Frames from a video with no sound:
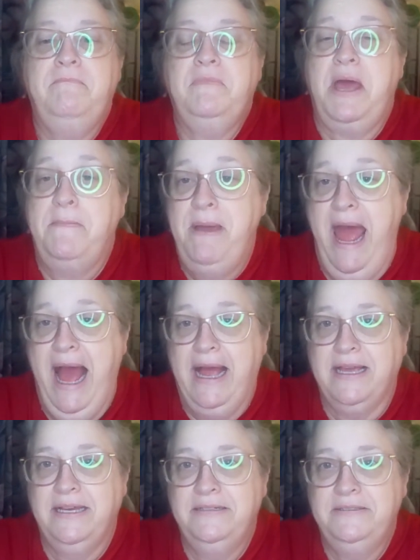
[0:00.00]
come
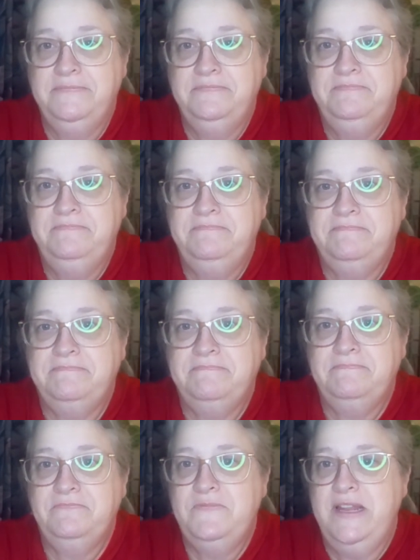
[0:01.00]
back.
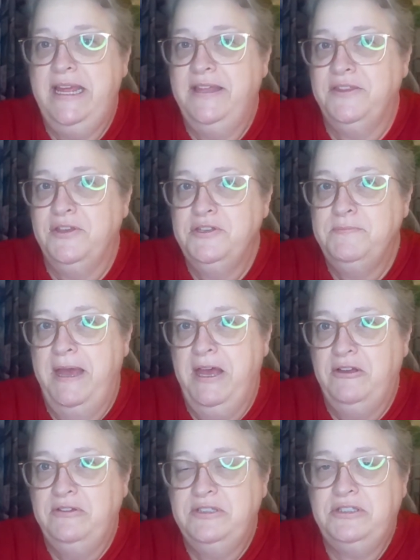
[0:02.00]
Hit those
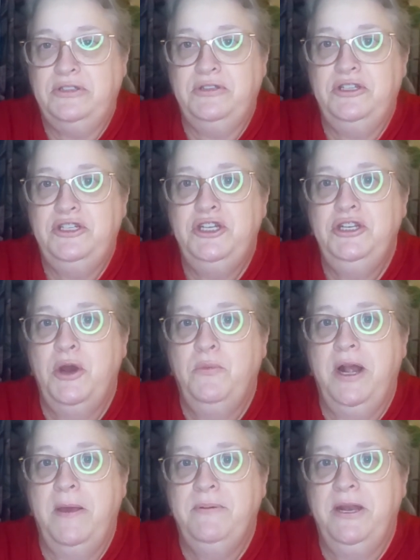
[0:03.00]
bells so you know
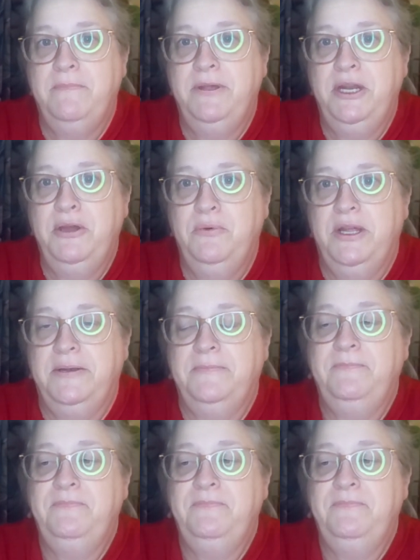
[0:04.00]
when I put up a new one.